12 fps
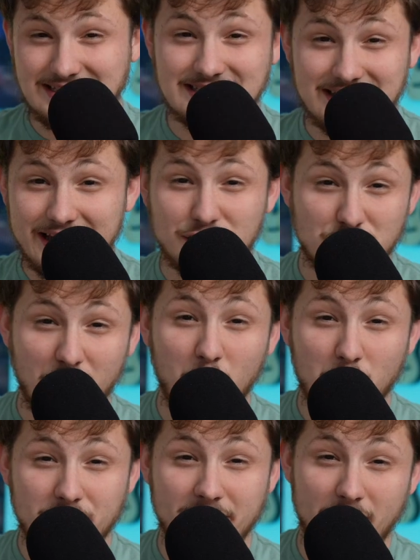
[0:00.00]
is like
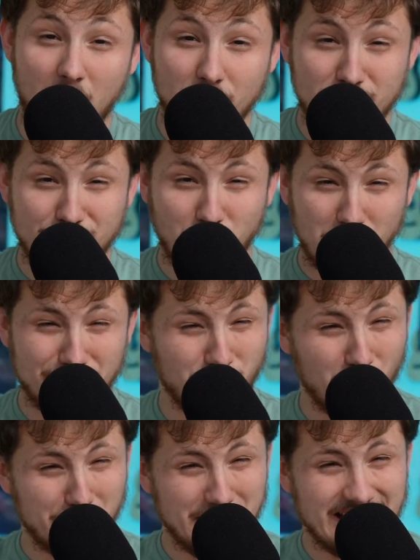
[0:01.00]
lower than
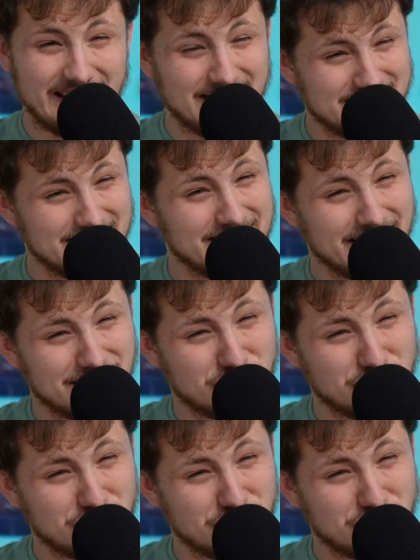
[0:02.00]
144p. This is like